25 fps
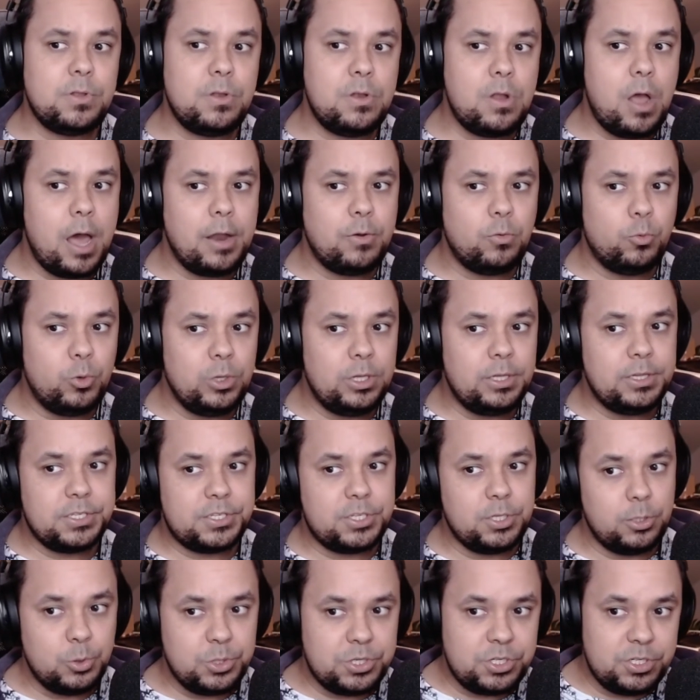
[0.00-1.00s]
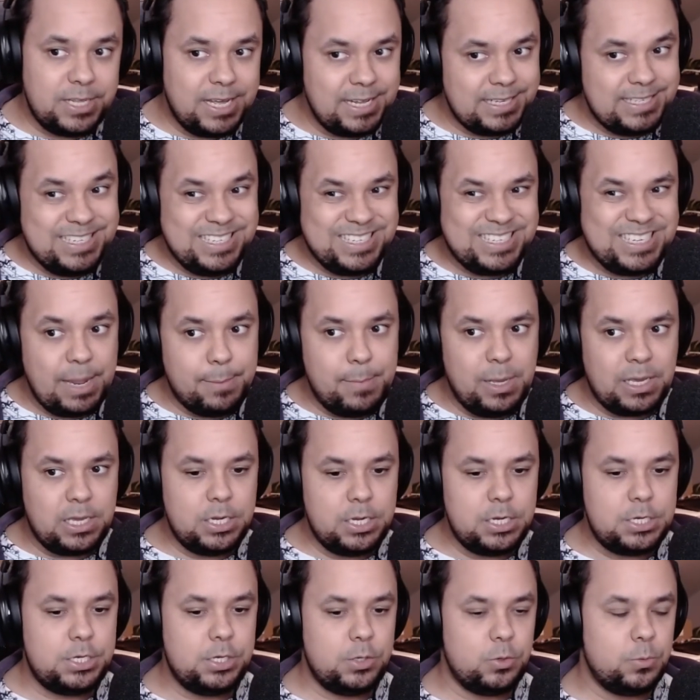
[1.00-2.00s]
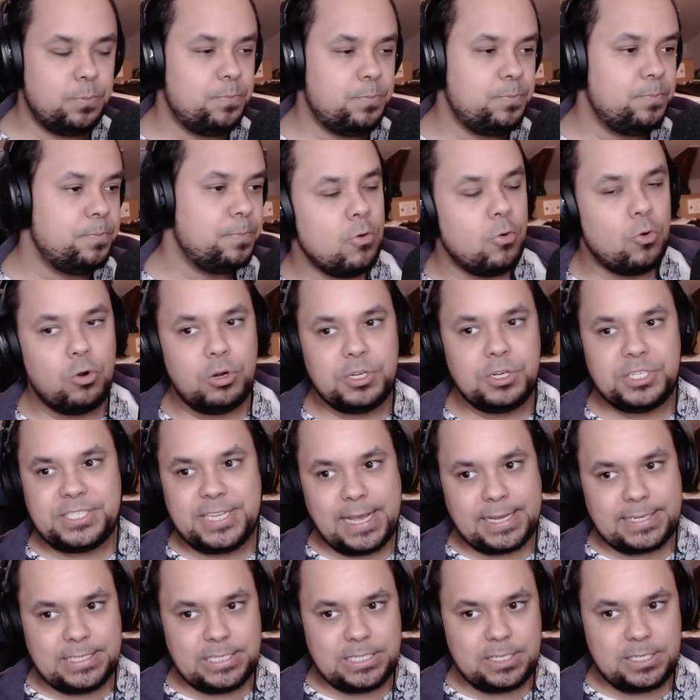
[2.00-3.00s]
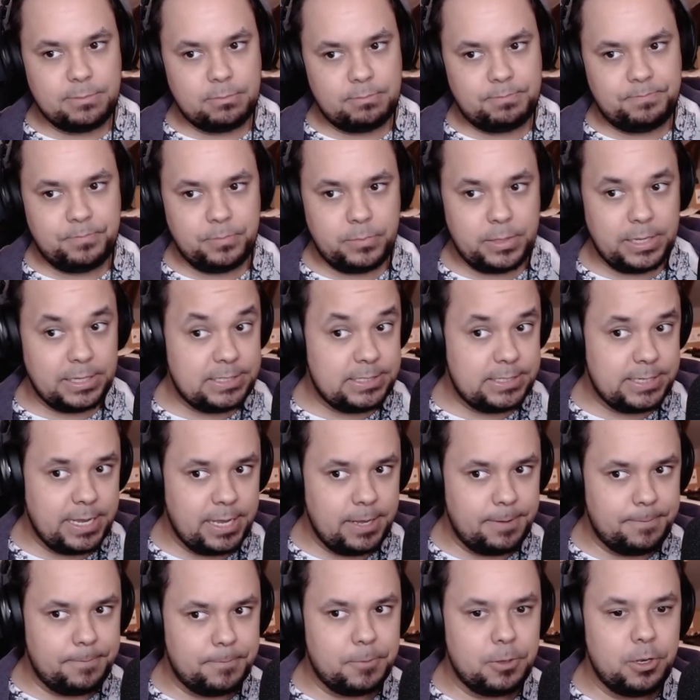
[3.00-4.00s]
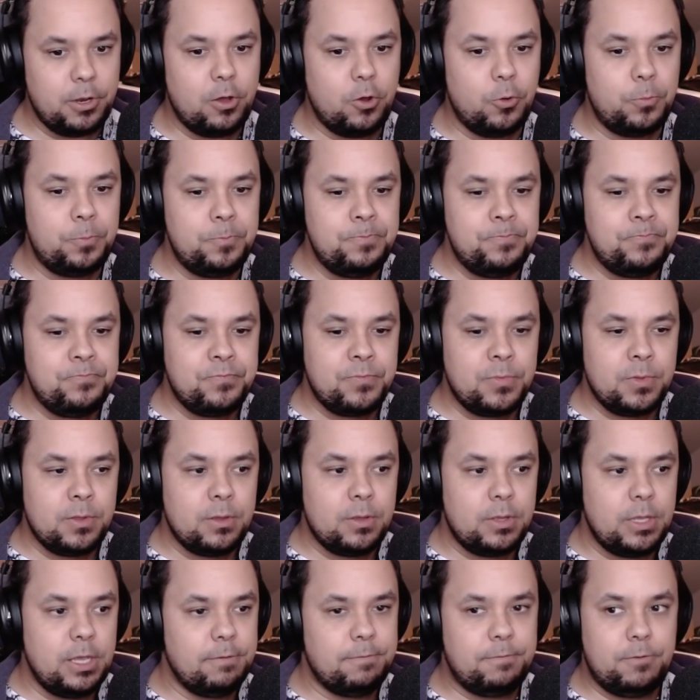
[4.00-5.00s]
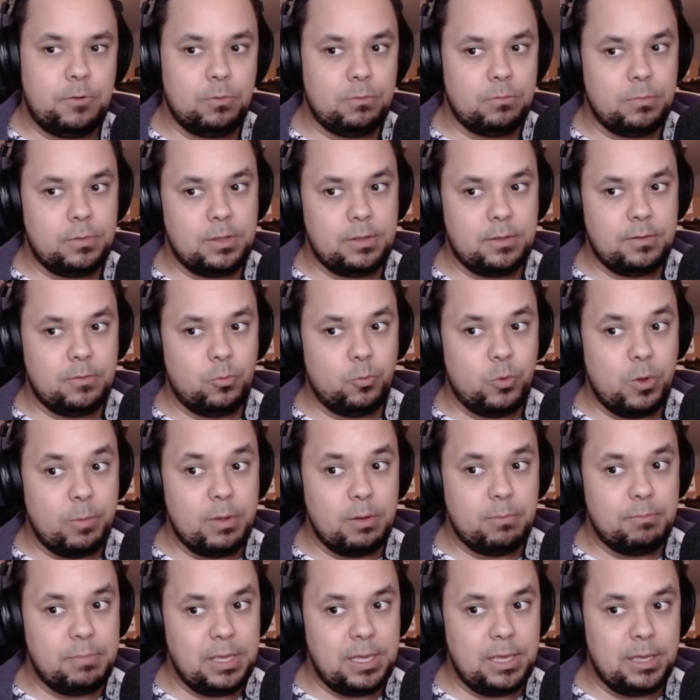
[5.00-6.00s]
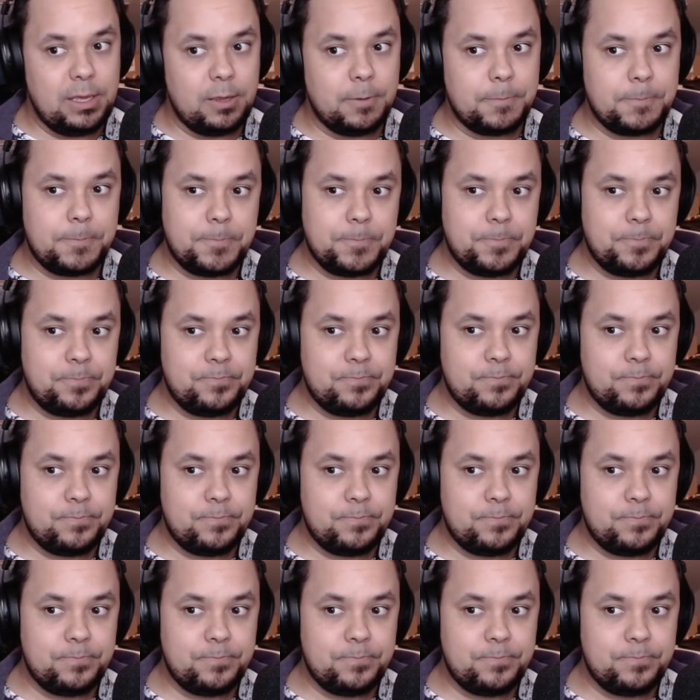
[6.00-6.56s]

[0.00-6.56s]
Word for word: not really the solution to that systemic issue. Or sexism, let's say, you know, if you women being